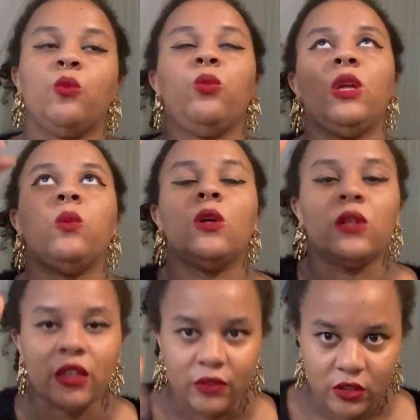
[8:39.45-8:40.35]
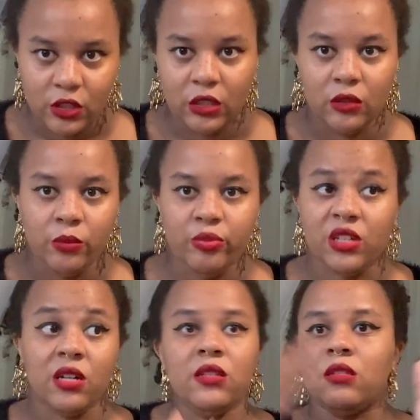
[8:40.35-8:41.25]
We will give it to you.
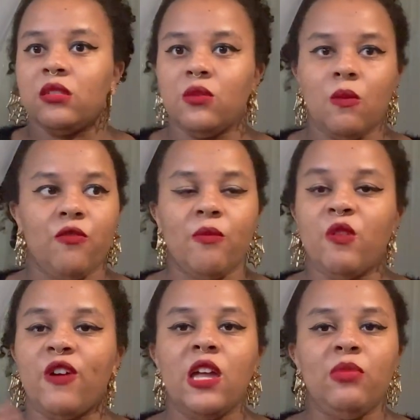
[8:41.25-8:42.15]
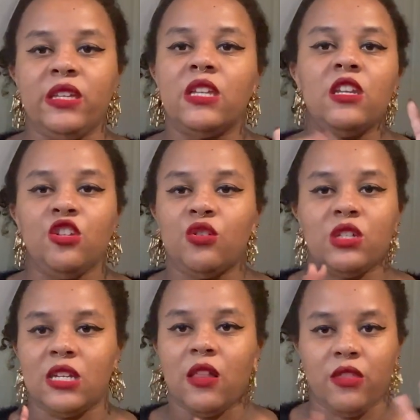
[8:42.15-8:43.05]
Because from the very beginning, you
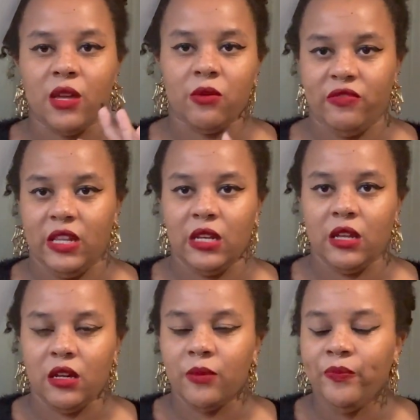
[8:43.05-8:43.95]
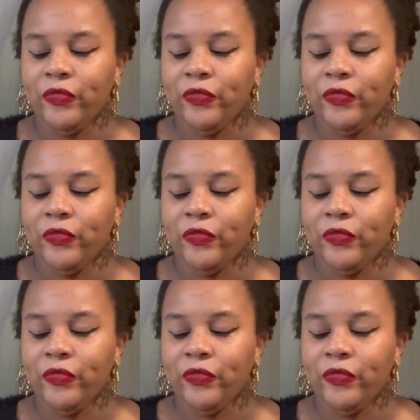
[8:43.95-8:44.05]
could tell that they were feeling her.